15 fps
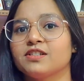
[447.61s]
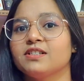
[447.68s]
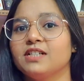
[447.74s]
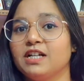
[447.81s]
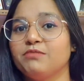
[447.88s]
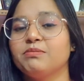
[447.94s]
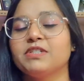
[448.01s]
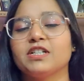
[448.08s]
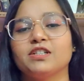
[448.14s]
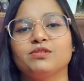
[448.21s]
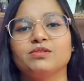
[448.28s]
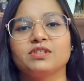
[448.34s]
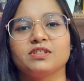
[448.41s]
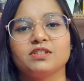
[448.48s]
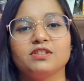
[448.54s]
Let me tell you,
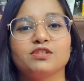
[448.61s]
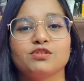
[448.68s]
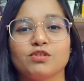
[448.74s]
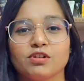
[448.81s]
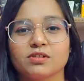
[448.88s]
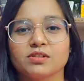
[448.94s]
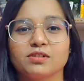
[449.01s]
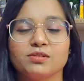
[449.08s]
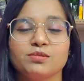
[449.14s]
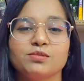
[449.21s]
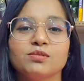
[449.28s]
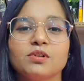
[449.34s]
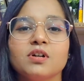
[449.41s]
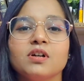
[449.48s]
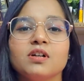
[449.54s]
this is a shortcut
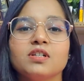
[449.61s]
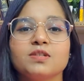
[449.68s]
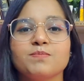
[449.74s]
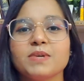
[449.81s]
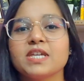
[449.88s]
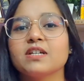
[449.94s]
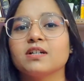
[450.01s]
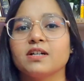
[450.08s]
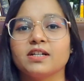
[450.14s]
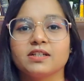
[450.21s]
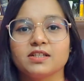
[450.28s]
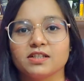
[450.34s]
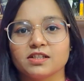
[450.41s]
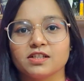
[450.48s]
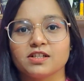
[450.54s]
to speaking correct
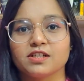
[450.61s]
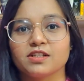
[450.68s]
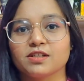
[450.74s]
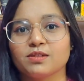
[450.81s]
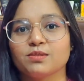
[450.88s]
English.